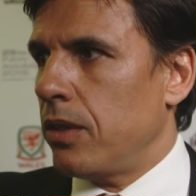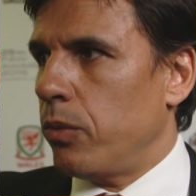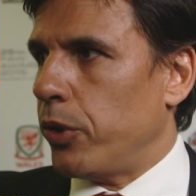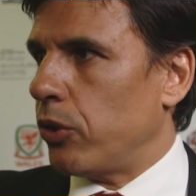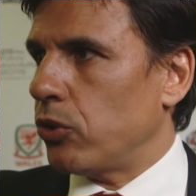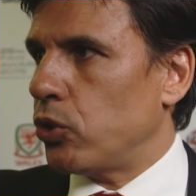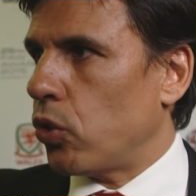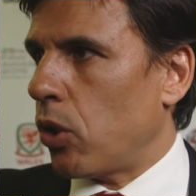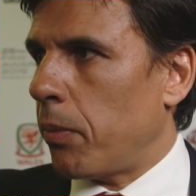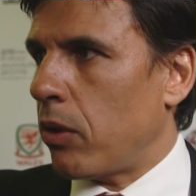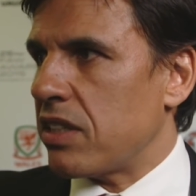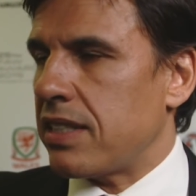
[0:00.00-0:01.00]
We don't talk
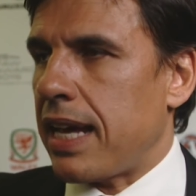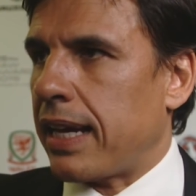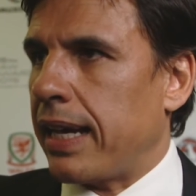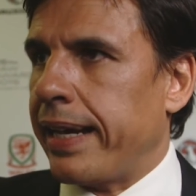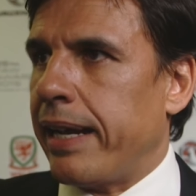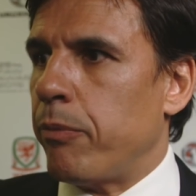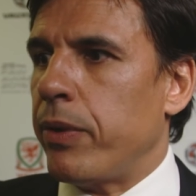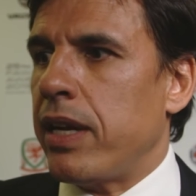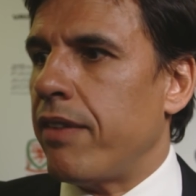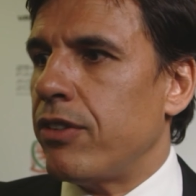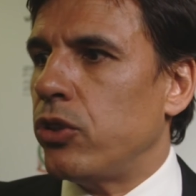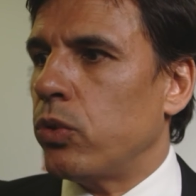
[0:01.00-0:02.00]
about the second game. We
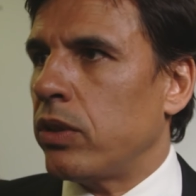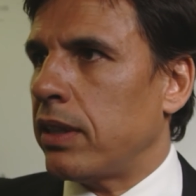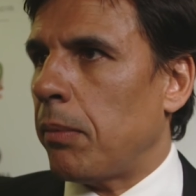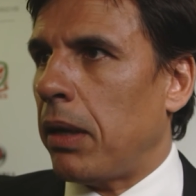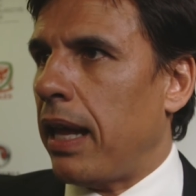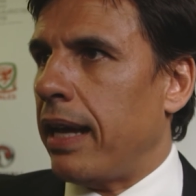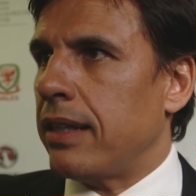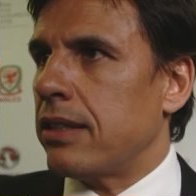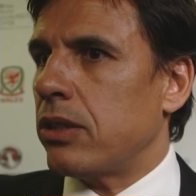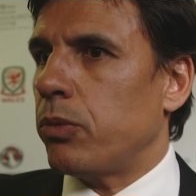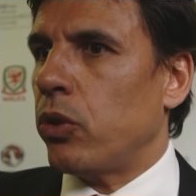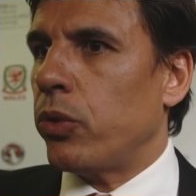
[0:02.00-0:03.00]
never do on double
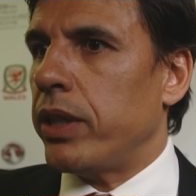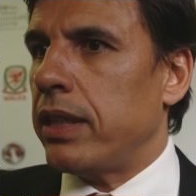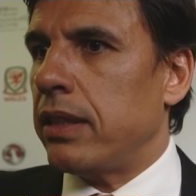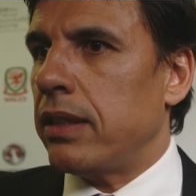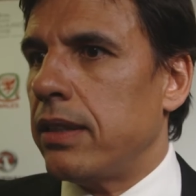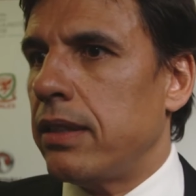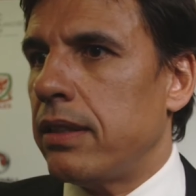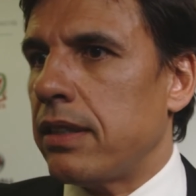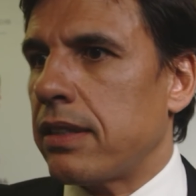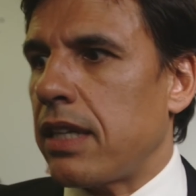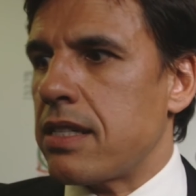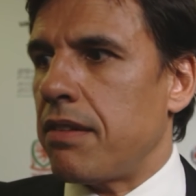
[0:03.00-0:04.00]
headers. We only
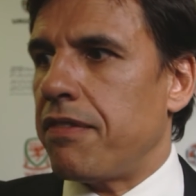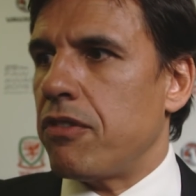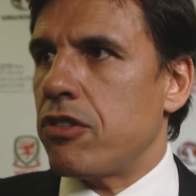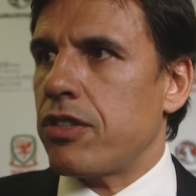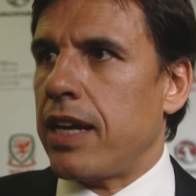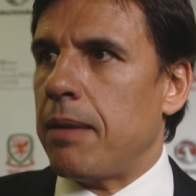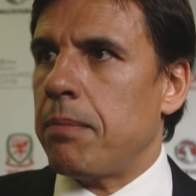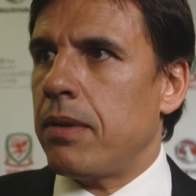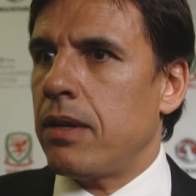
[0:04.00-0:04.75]
discuss the first game.